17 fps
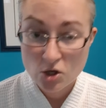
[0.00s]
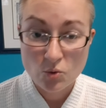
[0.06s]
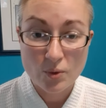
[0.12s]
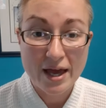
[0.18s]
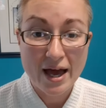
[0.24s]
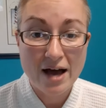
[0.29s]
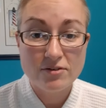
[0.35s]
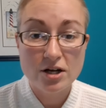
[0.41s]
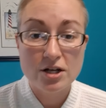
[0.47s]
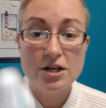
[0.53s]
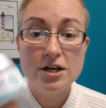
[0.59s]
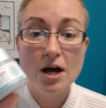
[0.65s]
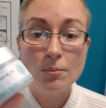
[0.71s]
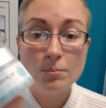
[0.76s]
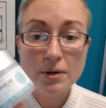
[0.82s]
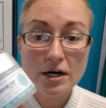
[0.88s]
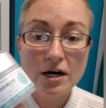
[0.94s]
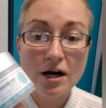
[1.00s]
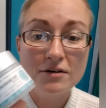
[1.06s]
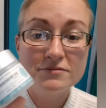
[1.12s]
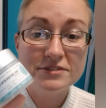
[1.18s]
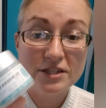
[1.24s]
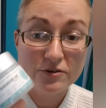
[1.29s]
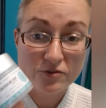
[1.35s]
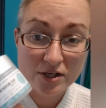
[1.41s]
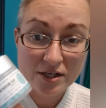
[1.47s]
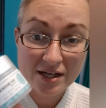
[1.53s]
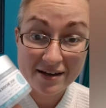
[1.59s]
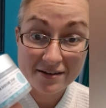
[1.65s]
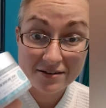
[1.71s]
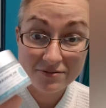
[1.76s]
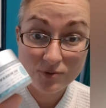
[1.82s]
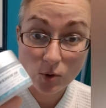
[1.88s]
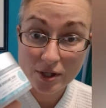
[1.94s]
We have a number of different
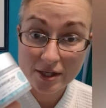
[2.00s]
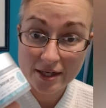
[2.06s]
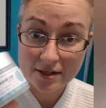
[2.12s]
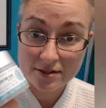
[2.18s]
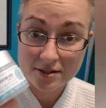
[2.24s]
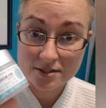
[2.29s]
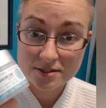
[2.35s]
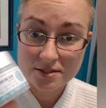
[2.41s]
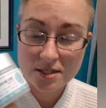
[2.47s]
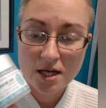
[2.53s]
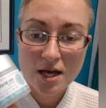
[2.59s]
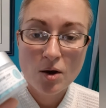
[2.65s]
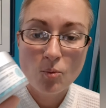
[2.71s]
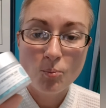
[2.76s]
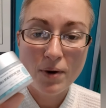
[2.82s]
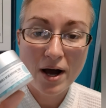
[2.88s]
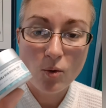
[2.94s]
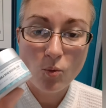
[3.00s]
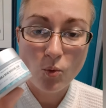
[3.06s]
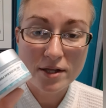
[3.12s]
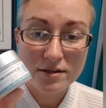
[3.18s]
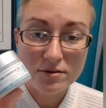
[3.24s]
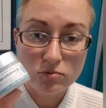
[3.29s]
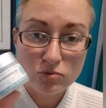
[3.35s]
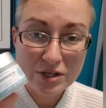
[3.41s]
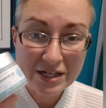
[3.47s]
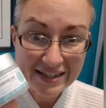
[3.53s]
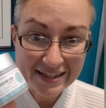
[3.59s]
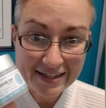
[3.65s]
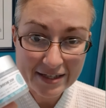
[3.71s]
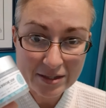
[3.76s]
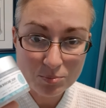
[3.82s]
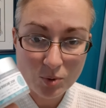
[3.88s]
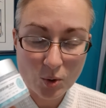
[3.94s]
exfoliators, but what's
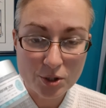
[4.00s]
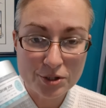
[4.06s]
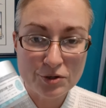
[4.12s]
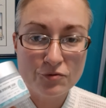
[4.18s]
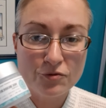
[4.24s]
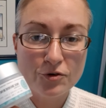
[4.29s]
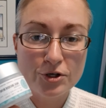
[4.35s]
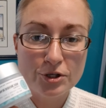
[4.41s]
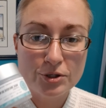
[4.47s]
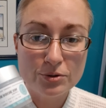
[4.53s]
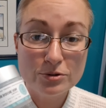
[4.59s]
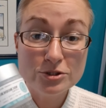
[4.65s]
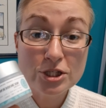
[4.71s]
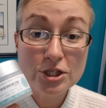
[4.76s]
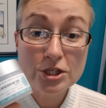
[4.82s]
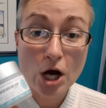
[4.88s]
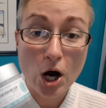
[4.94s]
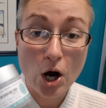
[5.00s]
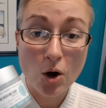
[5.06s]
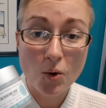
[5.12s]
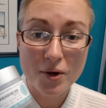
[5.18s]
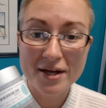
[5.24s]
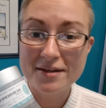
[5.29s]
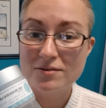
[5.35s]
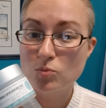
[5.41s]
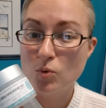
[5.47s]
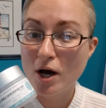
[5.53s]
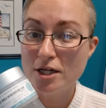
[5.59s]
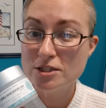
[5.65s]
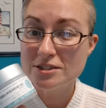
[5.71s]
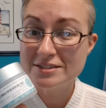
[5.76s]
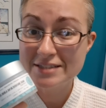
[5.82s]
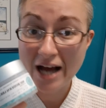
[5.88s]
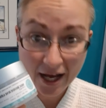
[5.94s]
really important for you to know is what
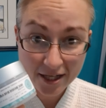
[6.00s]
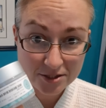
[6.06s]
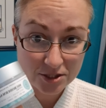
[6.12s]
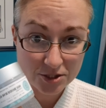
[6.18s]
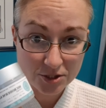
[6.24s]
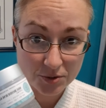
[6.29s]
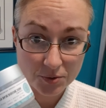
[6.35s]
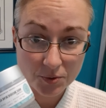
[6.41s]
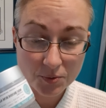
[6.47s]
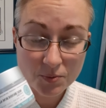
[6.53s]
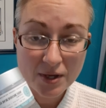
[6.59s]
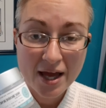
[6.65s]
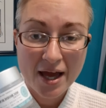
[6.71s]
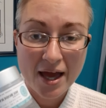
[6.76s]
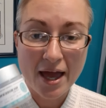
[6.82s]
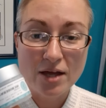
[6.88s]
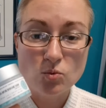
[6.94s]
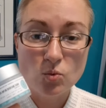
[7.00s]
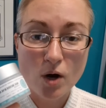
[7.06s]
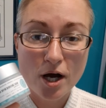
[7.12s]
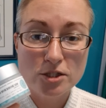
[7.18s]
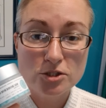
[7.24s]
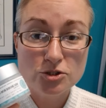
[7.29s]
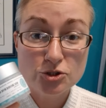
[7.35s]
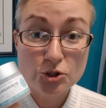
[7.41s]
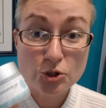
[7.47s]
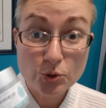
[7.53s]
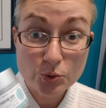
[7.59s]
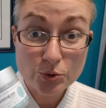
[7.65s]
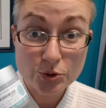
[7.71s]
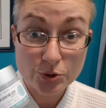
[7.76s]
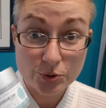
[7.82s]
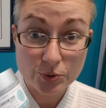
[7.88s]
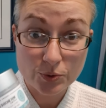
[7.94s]
not to do and what to
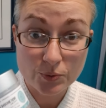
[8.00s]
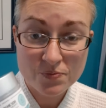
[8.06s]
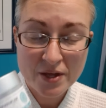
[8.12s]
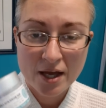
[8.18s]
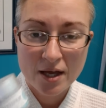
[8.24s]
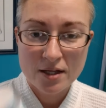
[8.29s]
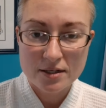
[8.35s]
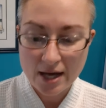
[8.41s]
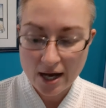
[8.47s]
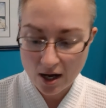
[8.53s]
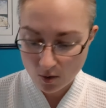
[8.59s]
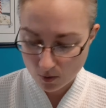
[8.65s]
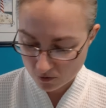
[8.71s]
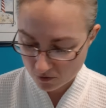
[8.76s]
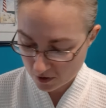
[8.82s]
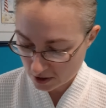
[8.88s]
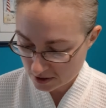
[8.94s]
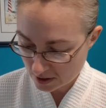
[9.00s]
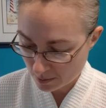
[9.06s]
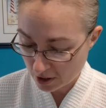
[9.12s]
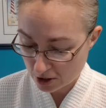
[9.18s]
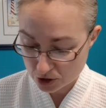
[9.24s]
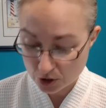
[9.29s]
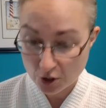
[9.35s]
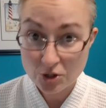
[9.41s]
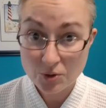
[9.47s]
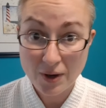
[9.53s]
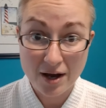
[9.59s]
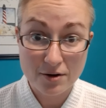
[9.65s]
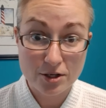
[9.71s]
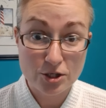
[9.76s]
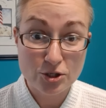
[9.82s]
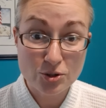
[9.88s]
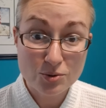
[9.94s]
do. Now, first I'm going to show you how
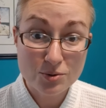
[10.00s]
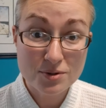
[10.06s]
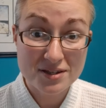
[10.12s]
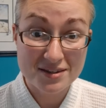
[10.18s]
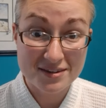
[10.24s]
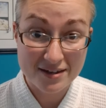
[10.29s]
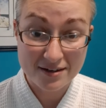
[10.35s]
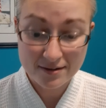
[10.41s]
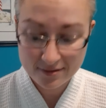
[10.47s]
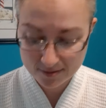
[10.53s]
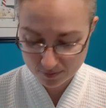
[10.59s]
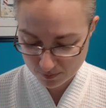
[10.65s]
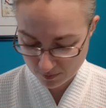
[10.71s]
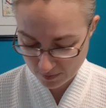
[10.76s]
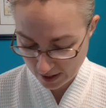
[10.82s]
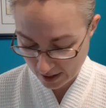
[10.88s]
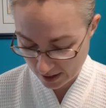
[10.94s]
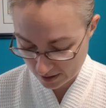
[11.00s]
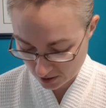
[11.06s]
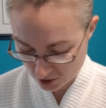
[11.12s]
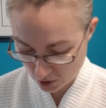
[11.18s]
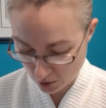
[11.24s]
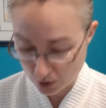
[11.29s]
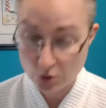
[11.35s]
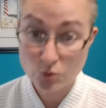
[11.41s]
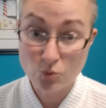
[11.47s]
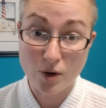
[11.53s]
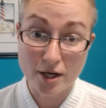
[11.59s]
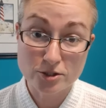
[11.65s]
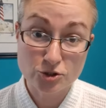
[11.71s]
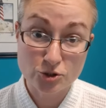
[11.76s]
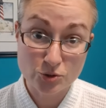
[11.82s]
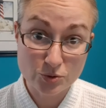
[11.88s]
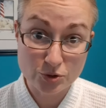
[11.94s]
to use this and show you
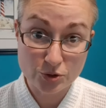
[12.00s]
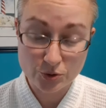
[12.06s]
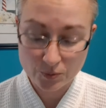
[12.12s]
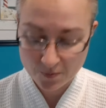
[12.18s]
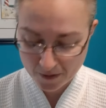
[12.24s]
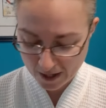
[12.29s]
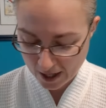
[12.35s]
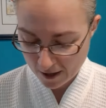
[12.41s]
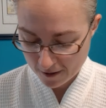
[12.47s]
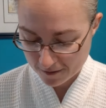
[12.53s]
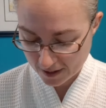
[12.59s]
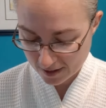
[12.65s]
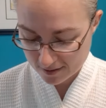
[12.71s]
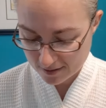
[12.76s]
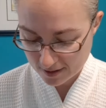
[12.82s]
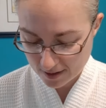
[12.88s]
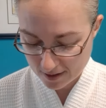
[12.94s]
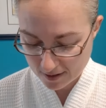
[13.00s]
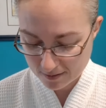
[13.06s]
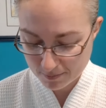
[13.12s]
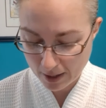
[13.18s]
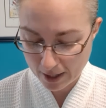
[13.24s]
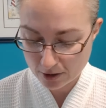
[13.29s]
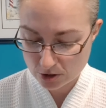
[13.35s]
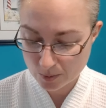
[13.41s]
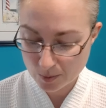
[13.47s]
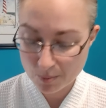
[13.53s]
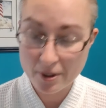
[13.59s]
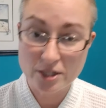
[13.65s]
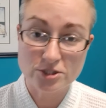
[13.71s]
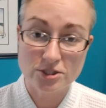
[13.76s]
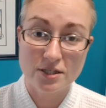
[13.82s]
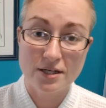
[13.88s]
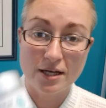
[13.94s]
what to do. This is
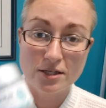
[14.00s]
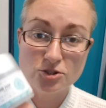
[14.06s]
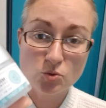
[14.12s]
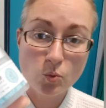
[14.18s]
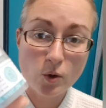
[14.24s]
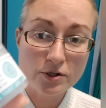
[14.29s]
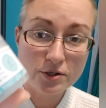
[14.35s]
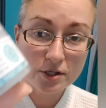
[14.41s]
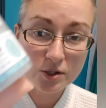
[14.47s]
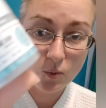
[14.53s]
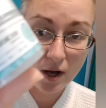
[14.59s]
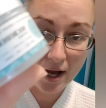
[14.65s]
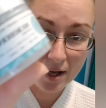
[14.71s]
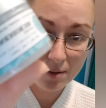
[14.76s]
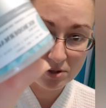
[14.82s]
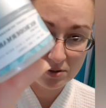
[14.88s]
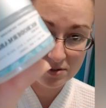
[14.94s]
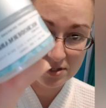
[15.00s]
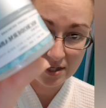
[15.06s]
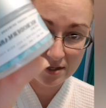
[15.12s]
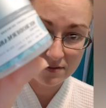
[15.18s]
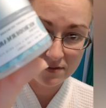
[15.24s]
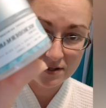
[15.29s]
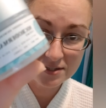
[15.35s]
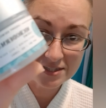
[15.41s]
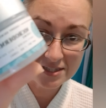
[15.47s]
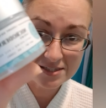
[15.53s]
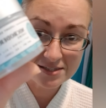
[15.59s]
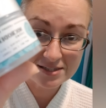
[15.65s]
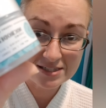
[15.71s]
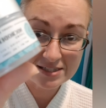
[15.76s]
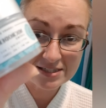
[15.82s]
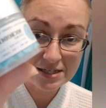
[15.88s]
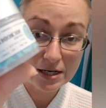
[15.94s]
microdermabrasion, in case you're wondering what I'm using. This is
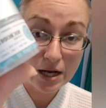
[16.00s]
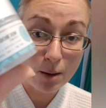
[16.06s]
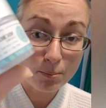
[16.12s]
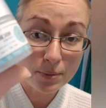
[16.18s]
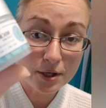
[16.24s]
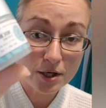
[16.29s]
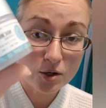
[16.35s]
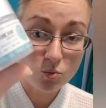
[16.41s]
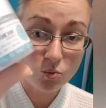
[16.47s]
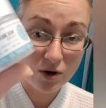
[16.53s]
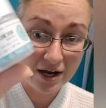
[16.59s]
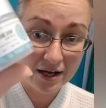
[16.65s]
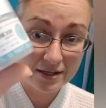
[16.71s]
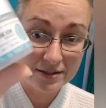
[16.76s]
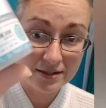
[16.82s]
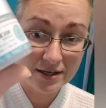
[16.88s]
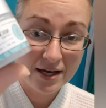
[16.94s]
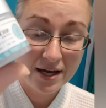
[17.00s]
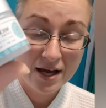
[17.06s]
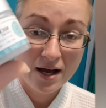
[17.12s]
the #1